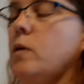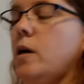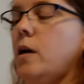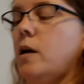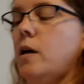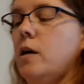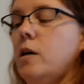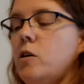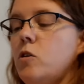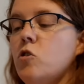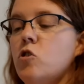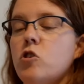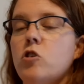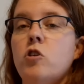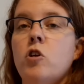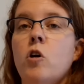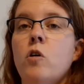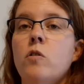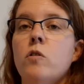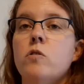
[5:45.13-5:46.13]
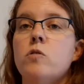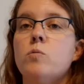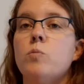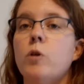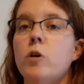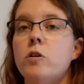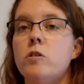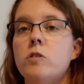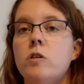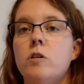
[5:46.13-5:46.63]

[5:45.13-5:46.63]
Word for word: Okay, you should know those words